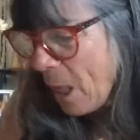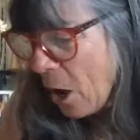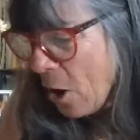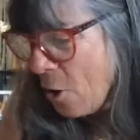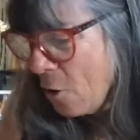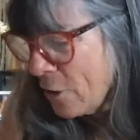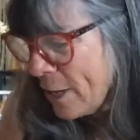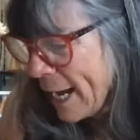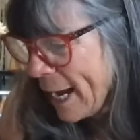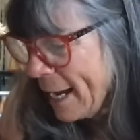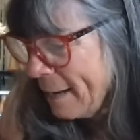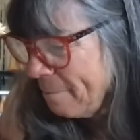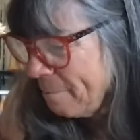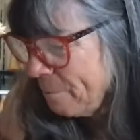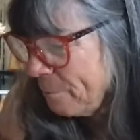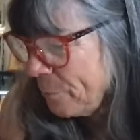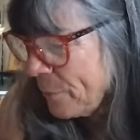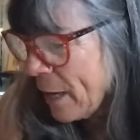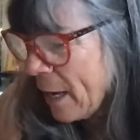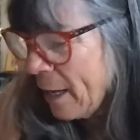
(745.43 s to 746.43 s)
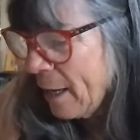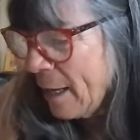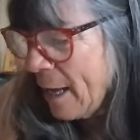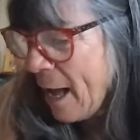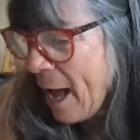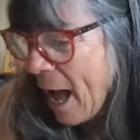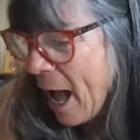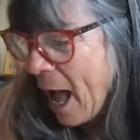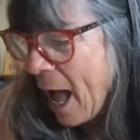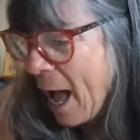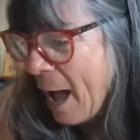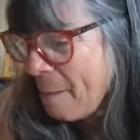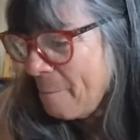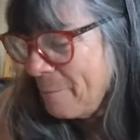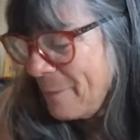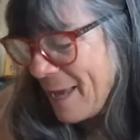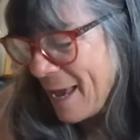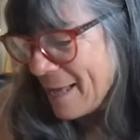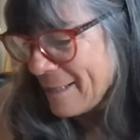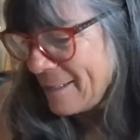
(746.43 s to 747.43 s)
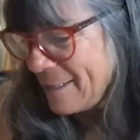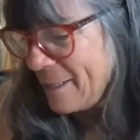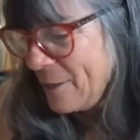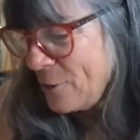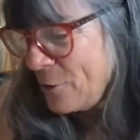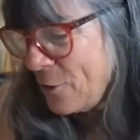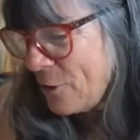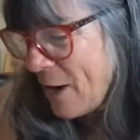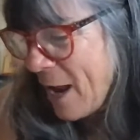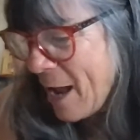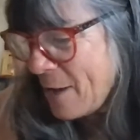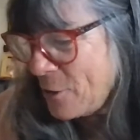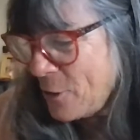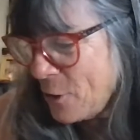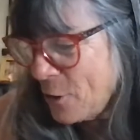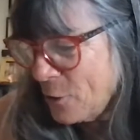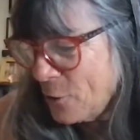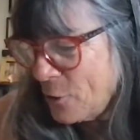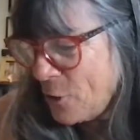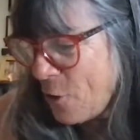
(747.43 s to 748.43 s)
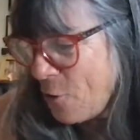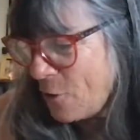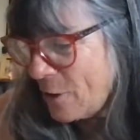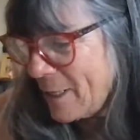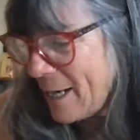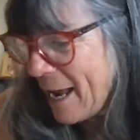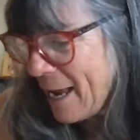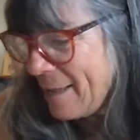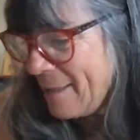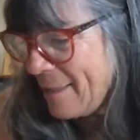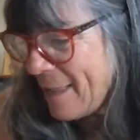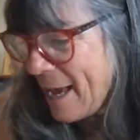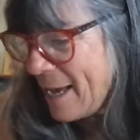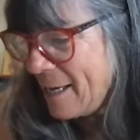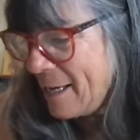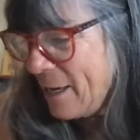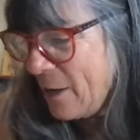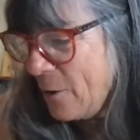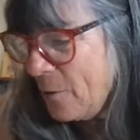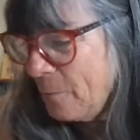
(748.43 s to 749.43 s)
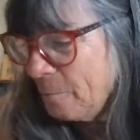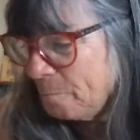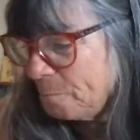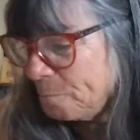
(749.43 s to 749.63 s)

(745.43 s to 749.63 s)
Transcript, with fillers: Okay. Yes, International Joke Day. Thank you.